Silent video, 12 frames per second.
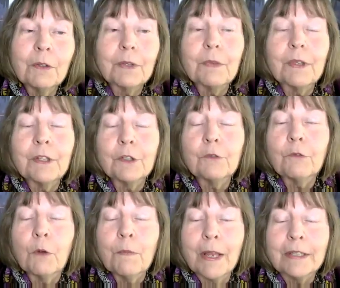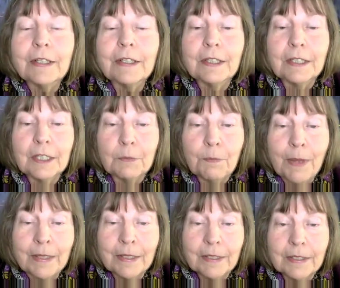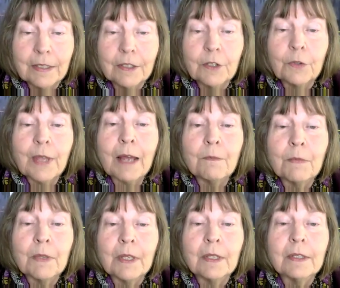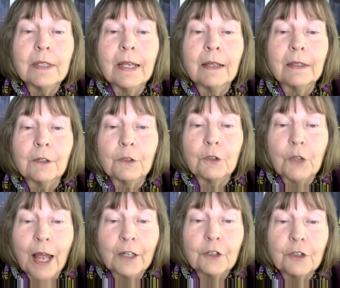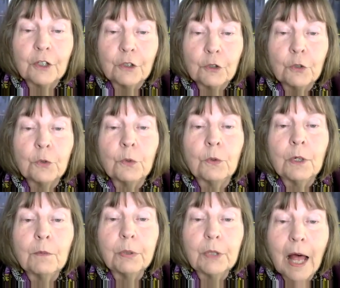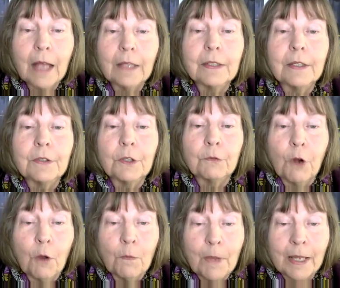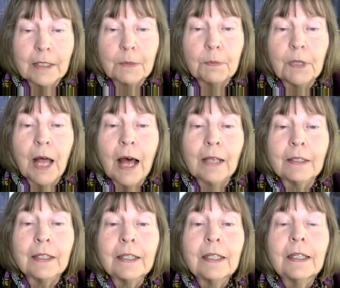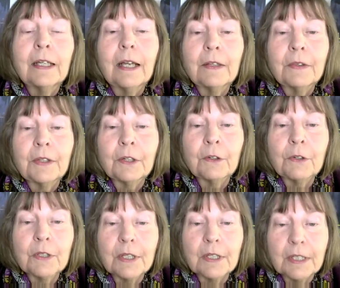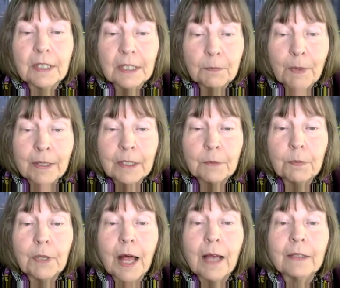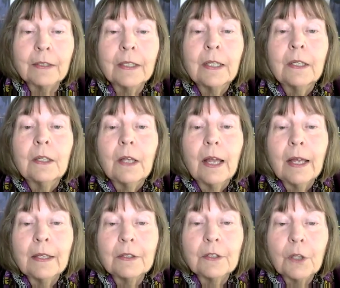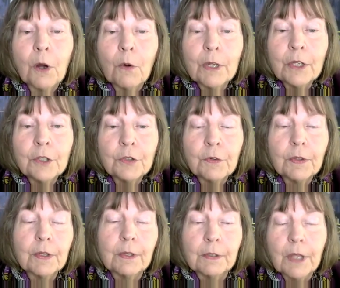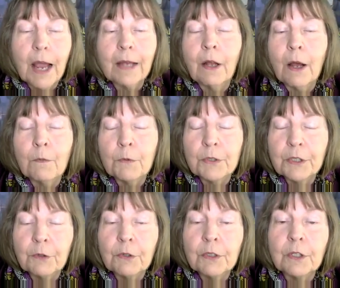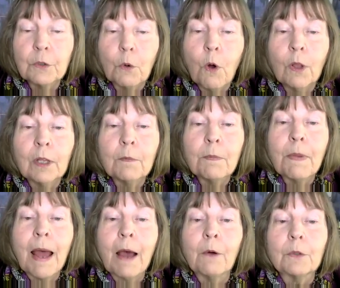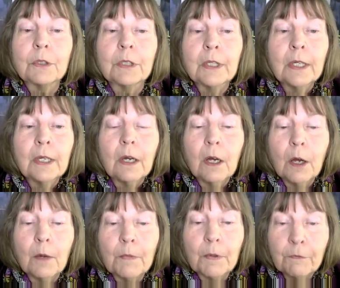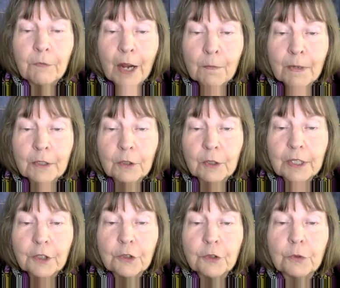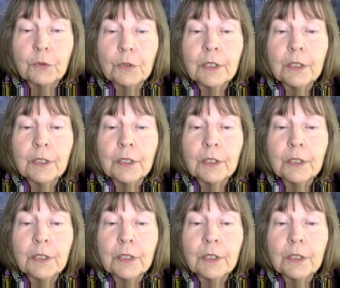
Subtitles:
Well, these are romantic suspenses. So that means that there's actually two plots. There's the romance plot, and there is the suspense plot. And so each of the Tide Harbor series is all about environmental issues.